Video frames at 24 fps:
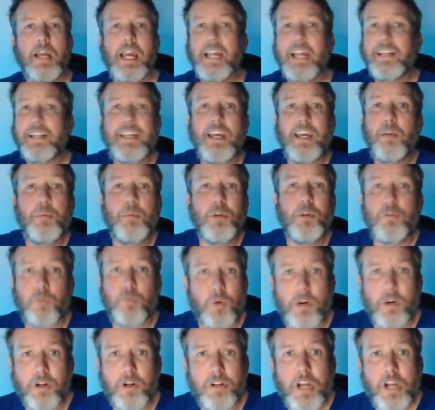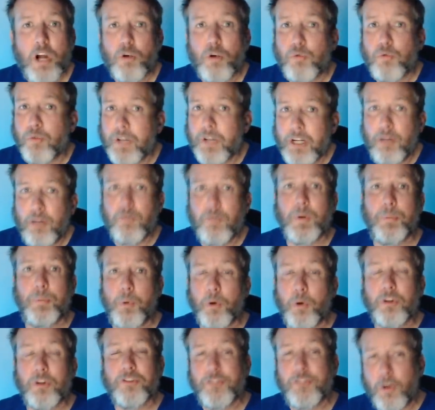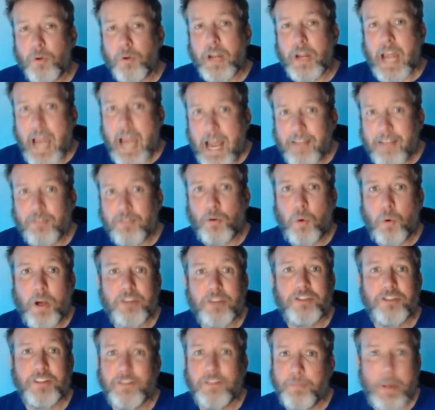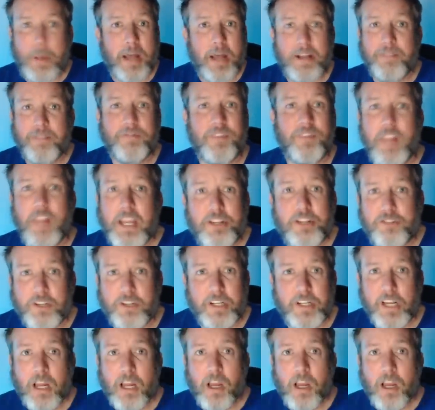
In Kimmel's world, real reporters don't ask questions about inflation,